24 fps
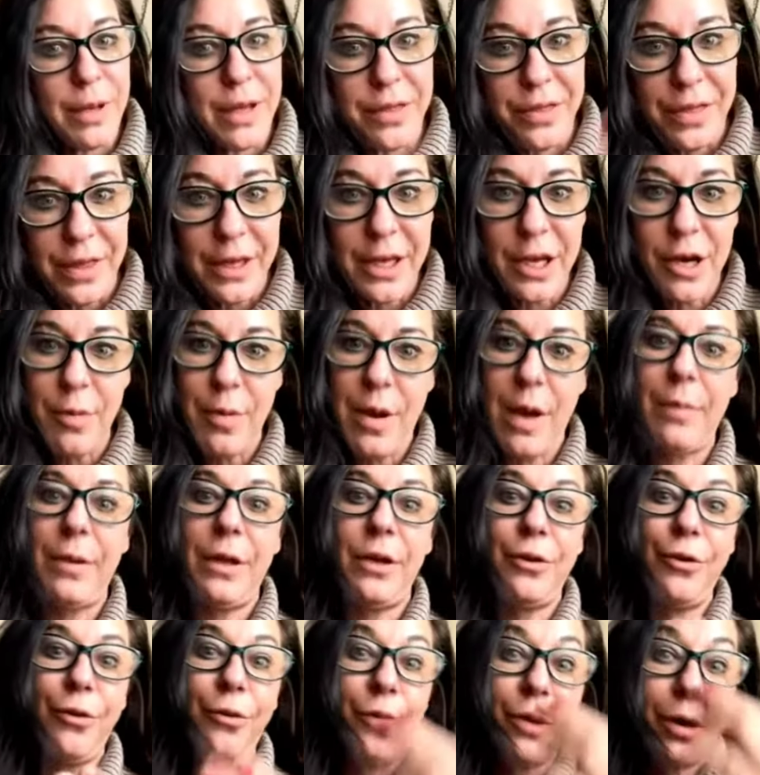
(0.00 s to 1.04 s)
me, thinking about me,
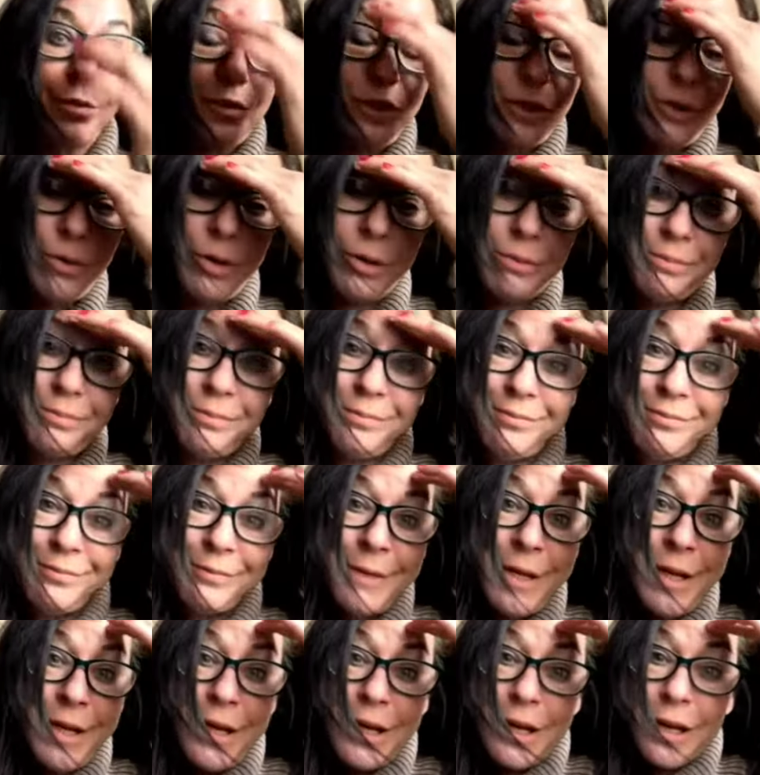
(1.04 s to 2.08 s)
knowing what I'm doing.
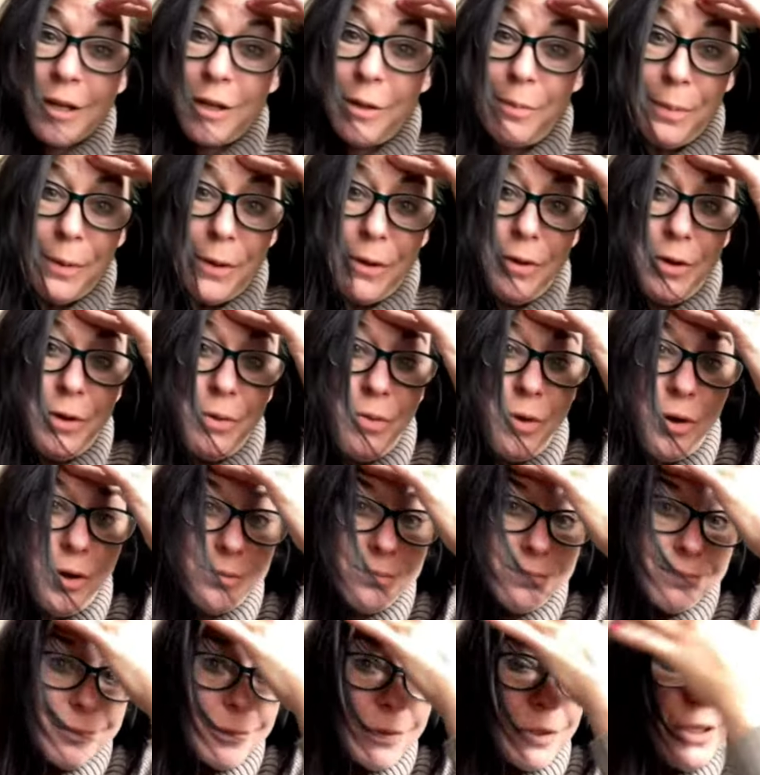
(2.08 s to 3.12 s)
Clip it all you
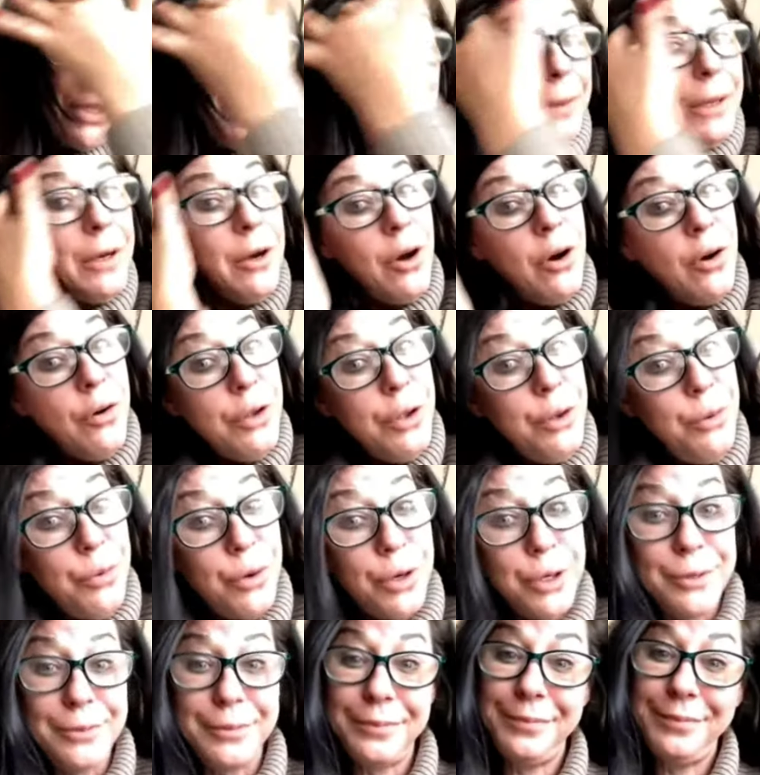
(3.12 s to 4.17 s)
want. Clip it all you
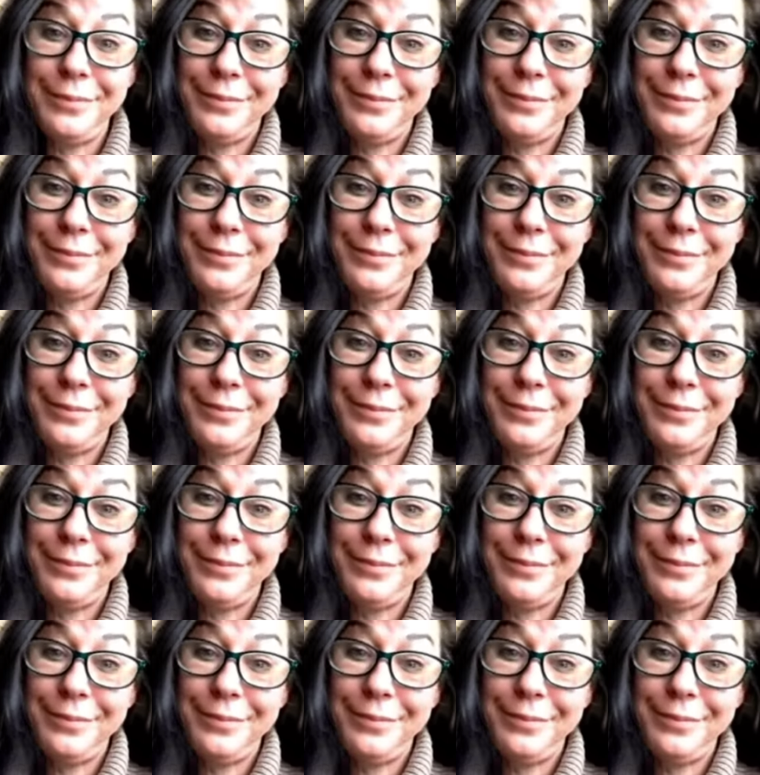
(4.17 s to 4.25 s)
want.